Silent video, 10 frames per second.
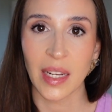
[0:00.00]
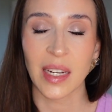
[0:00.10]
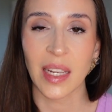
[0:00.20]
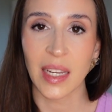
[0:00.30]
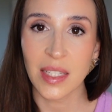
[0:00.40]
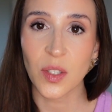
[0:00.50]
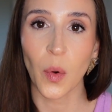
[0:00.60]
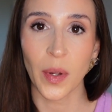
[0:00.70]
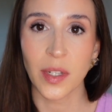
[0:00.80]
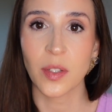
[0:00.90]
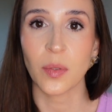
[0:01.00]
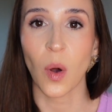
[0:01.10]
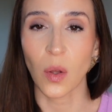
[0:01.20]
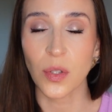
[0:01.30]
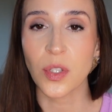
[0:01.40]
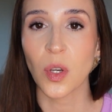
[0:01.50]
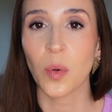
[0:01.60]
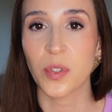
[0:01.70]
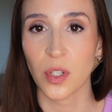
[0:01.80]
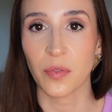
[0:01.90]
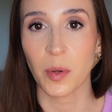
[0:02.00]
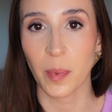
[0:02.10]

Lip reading: it is going to also serve the